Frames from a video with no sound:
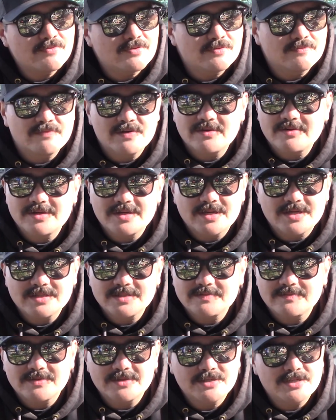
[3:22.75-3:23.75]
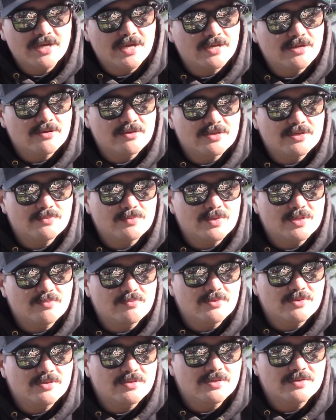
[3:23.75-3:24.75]
They're very nice, very kind-hearted
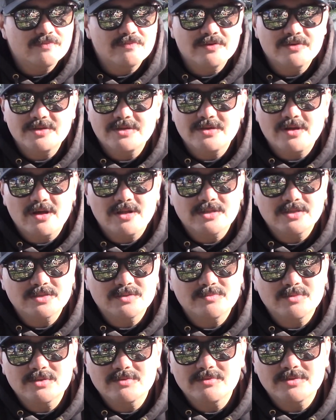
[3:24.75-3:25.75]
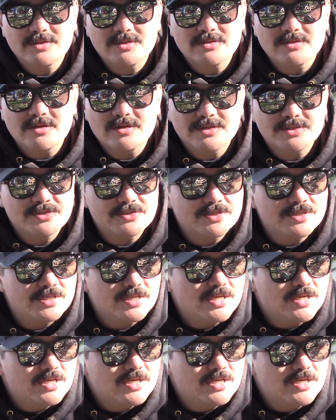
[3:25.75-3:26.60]
people. They're very knowledgeable with their archery.